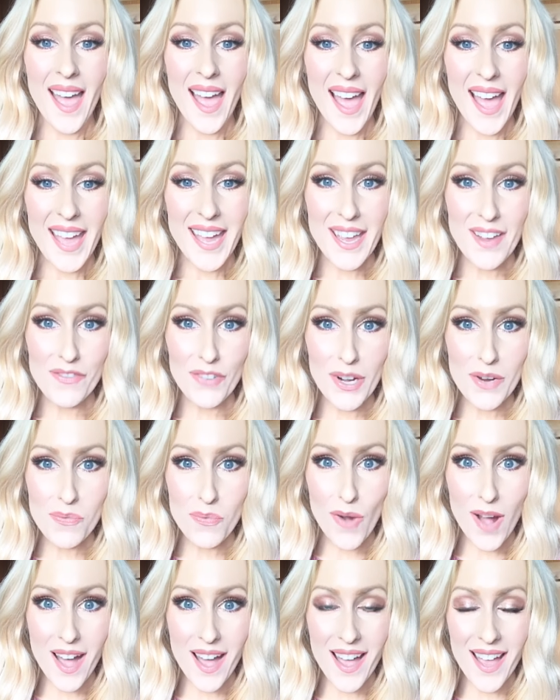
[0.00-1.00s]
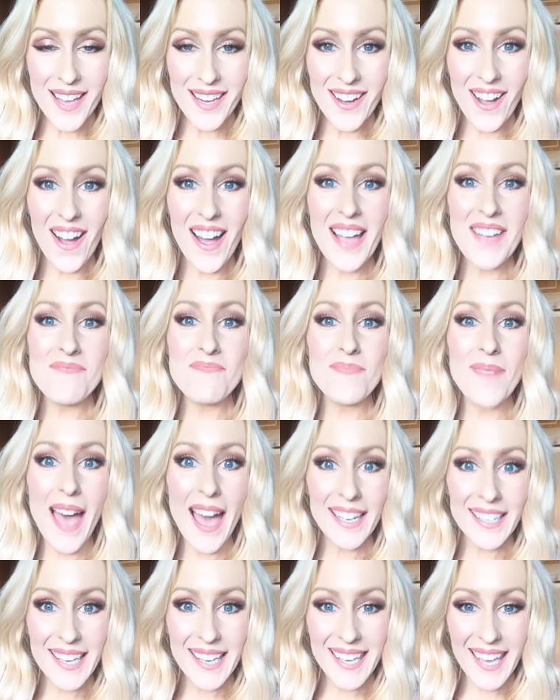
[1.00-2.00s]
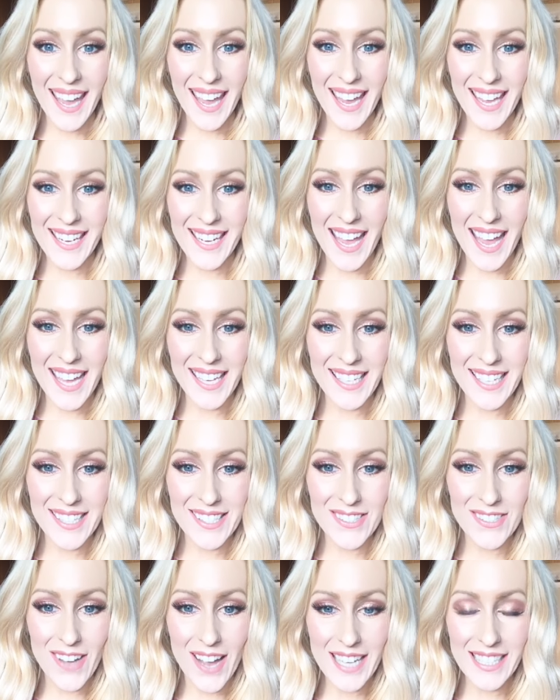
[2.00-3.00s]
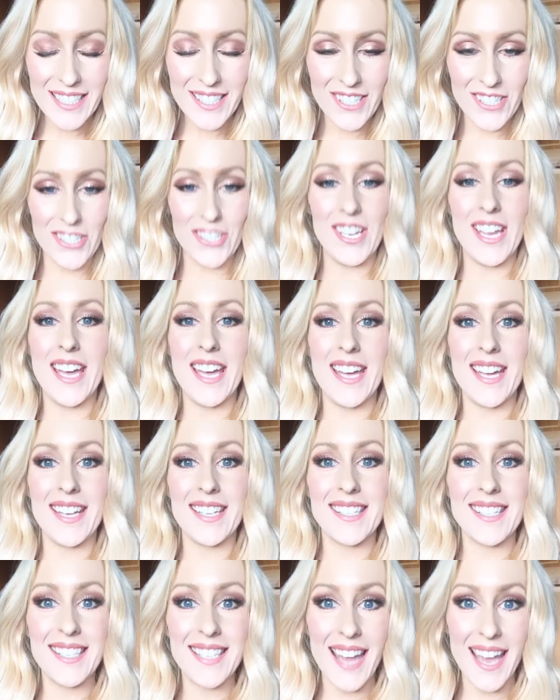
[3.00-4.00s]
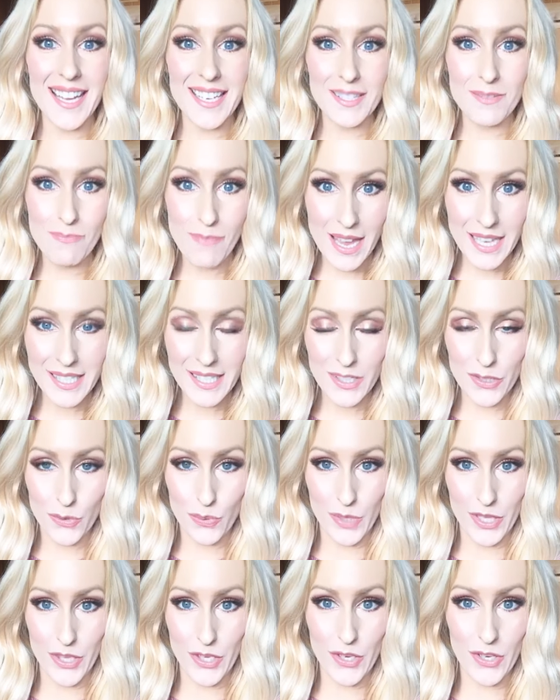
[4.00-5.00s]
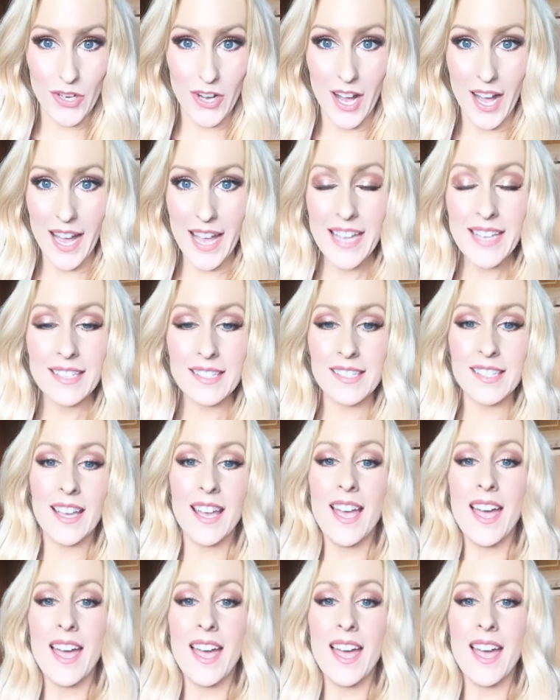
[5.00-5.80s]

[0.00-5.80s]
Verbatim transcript: Hey everyone, I'm back again and excited to share today's message with you guys.